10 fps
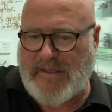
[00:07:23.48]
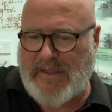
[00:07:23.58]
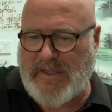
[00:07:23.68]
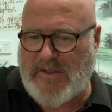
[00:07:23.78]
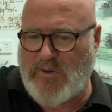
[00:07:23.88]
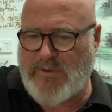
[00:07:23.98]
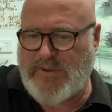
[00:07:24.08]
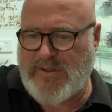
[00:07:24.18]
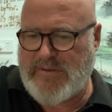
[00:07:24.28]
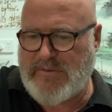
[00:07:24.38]
He
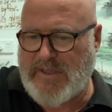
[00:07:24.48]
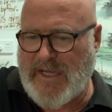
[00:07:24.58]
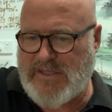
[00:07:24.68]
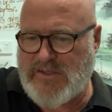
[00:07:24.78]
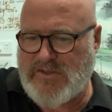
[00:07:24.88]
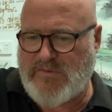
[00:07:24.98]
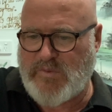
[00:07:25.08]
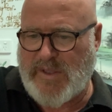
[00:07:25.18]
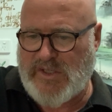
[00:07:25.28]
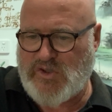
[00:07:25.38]
authored the essence of
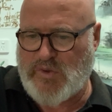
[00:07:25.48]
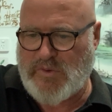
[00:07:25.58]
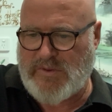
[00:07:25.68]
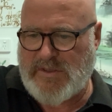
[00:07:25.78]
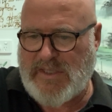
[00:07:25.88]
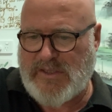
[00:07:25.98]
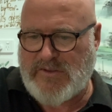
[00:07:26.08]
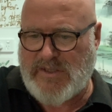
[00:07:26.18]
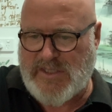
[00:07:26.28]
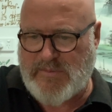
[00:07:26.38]
Wing Chun
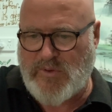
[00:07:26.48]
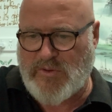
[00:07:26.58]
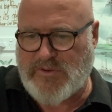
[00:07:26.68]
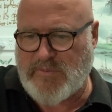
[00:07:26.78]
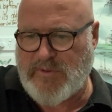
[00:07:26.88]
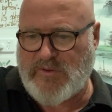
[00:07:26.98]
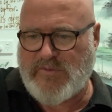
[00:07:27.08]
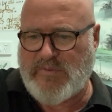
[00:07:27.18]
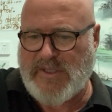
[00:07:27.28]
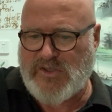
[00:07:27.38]
into this book, the Book
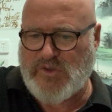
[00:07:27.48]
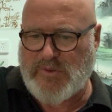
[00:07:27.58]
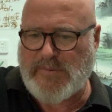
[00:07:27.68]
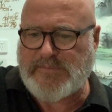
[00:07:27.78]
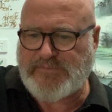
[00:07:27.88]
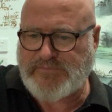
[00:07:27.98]
of Wing Chun,